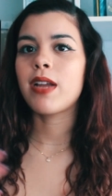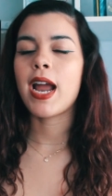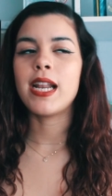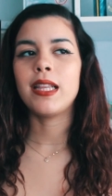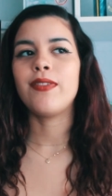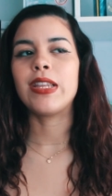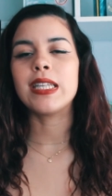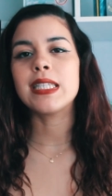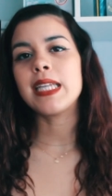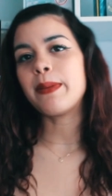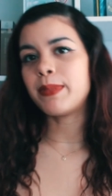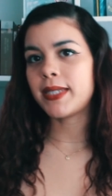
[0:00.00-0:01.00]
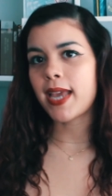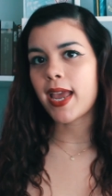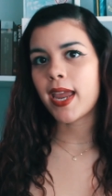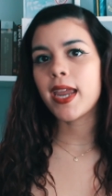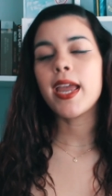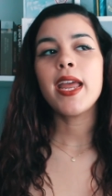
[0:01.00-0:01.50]
kind of living the same
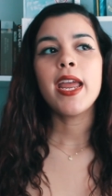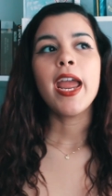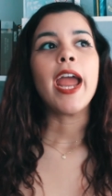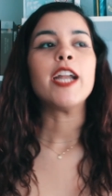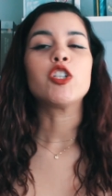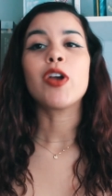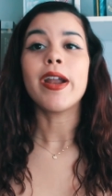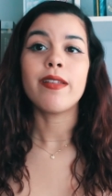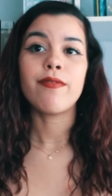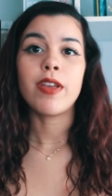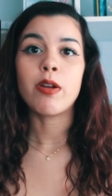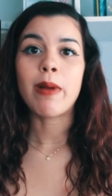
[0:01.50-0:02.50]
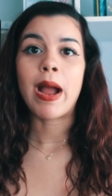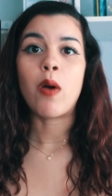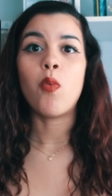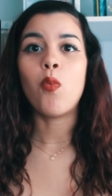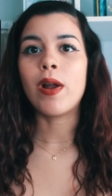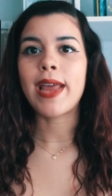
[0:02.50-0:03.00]
day and trying to figure
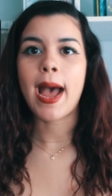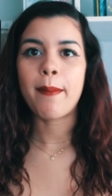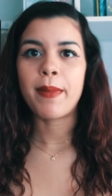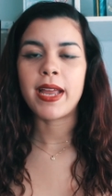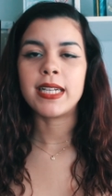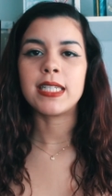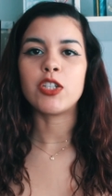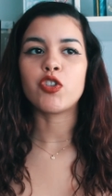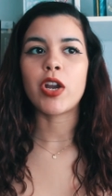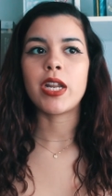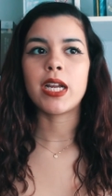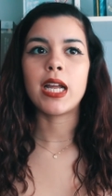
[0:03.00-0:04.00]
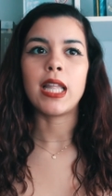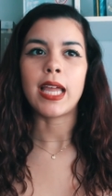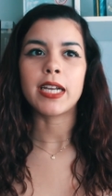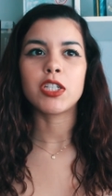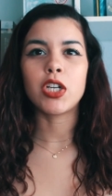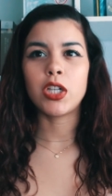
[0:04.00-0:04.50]
out what happens and trying to
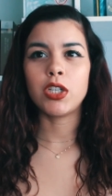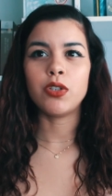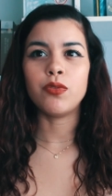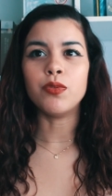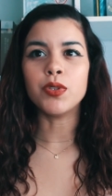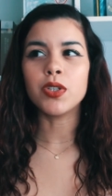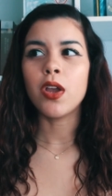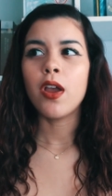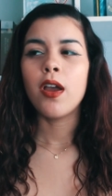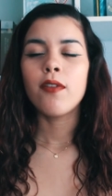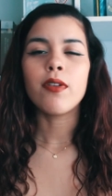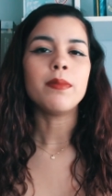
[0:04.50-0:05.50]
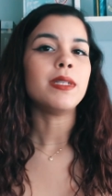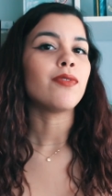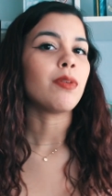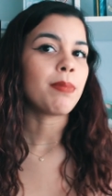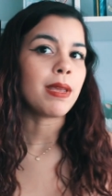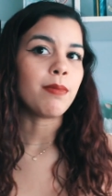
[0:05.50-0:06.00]
collect clues from
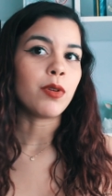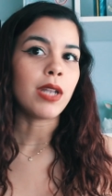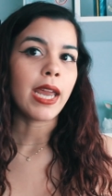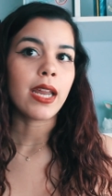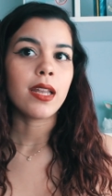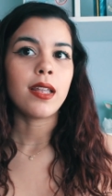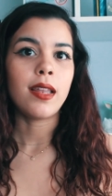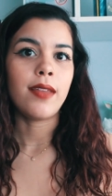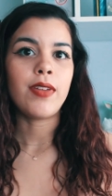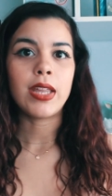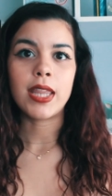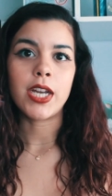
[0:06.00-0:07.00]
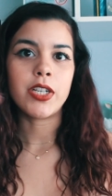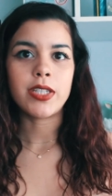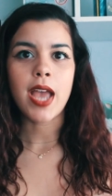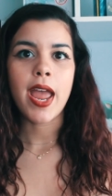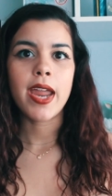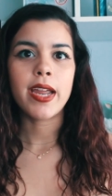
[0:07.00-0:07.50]
different people, like living their
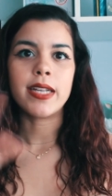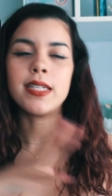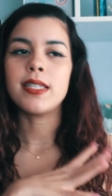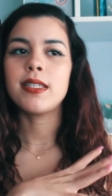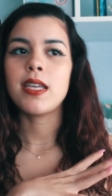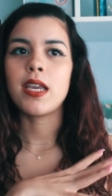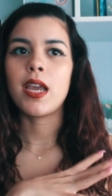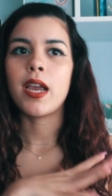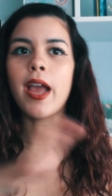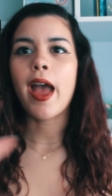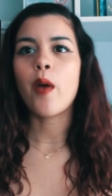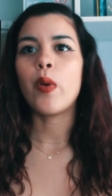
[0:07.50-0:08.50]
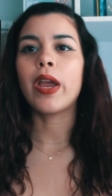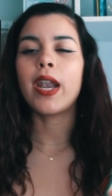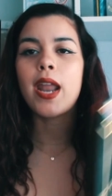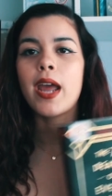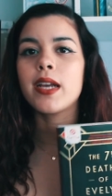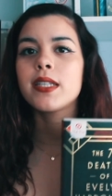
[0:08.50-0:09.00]
day and seeing how it
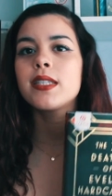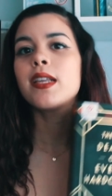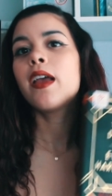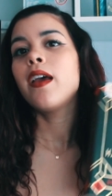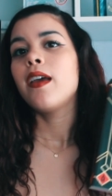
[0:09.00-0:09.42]
connects,